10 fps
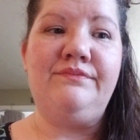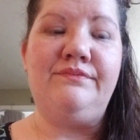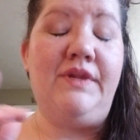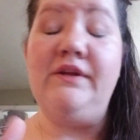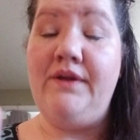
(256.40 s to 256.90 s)

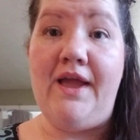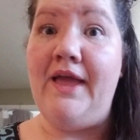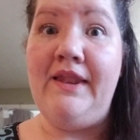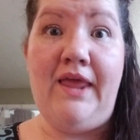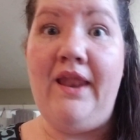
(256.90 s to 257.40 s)
in
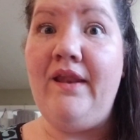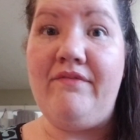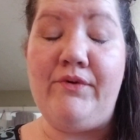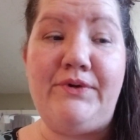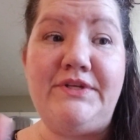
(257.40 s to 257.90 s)
any of
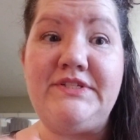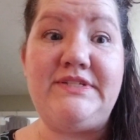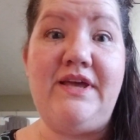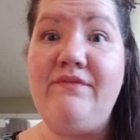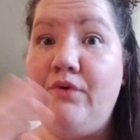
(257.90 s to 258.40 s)
the oils, because
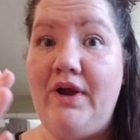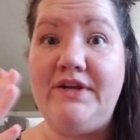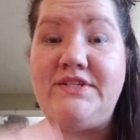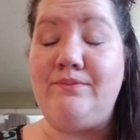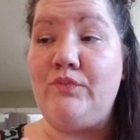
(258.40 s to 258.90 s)
I've acquired
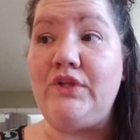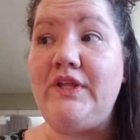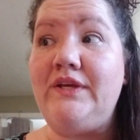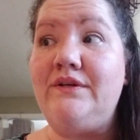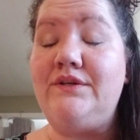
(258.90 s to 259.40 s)
some
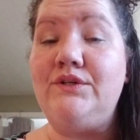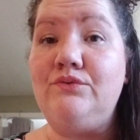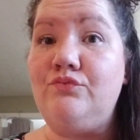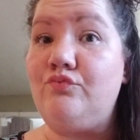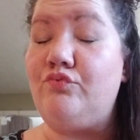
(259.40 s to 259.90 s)
really
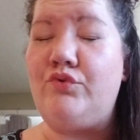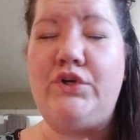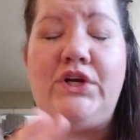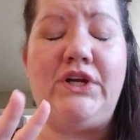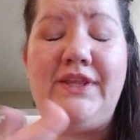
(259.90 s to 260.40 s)

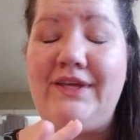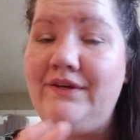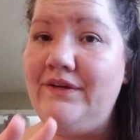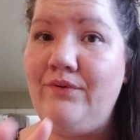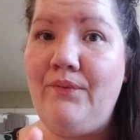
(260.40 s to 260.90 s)

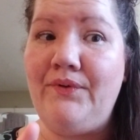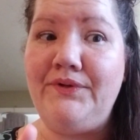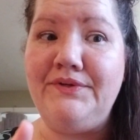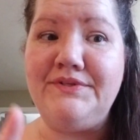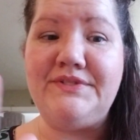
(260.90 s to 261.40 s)
good
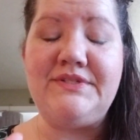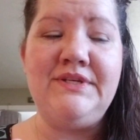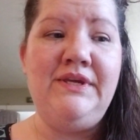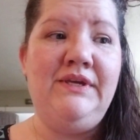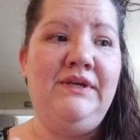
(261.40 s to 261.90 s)
oils
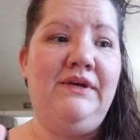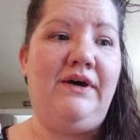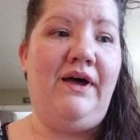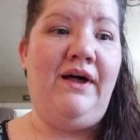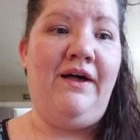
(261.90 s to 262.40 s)

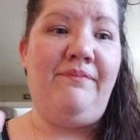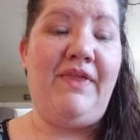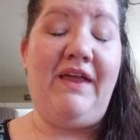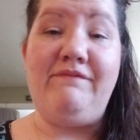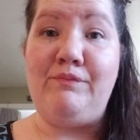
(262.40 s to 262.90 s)
that
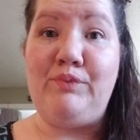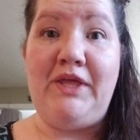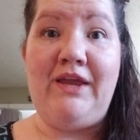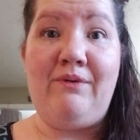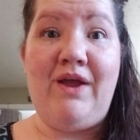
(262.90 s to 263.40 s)
I've been
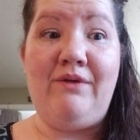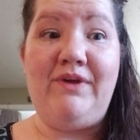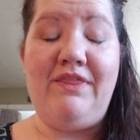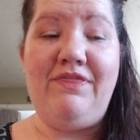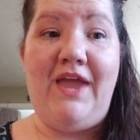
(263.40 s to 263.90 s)
playing around
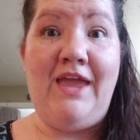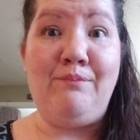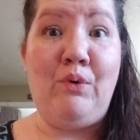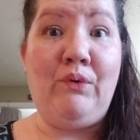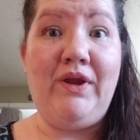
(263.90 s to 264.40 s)
with and
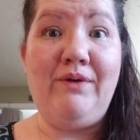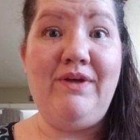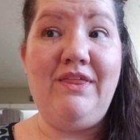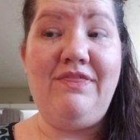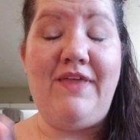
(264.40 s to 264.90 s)
pouring
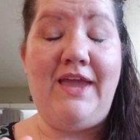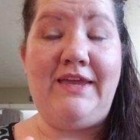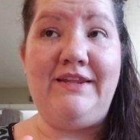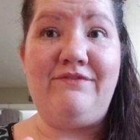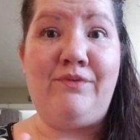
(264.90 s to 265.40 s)
with,
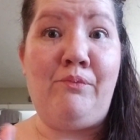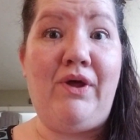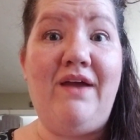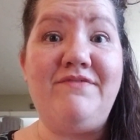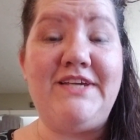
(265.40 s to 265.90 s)
and from what
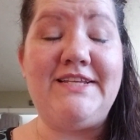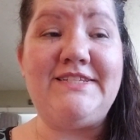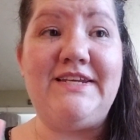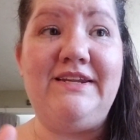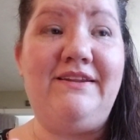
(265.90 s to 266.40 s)
I've
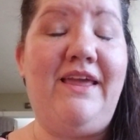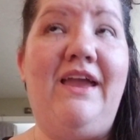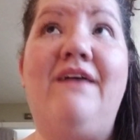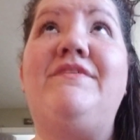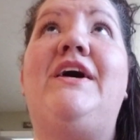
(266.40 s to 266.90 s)
tested, they
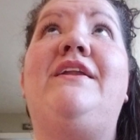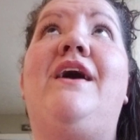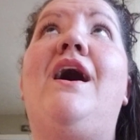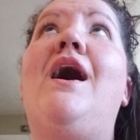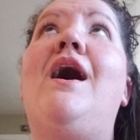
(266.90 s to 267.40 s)
have done
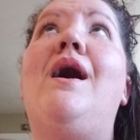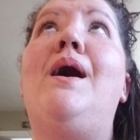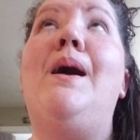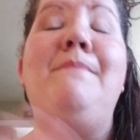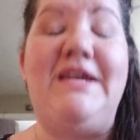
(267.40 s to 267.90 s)

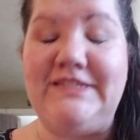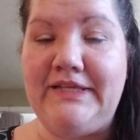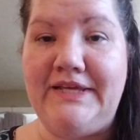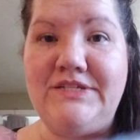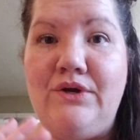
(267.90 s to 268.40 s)

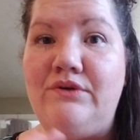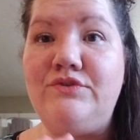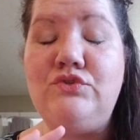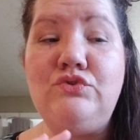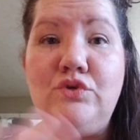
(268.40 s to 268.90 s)
amazingly. So
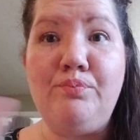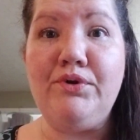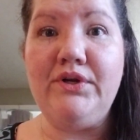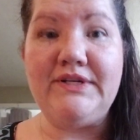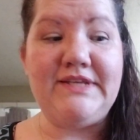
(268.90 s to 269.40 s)

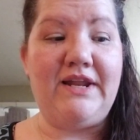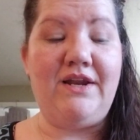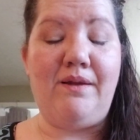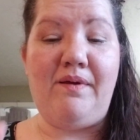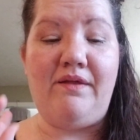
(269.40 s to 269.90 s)
super
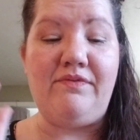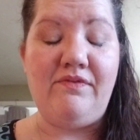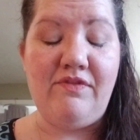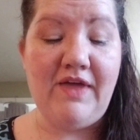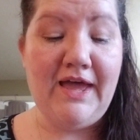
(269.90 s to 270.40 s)
excited about
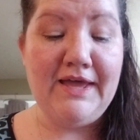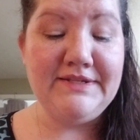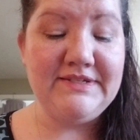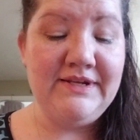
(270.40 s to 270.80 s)
that.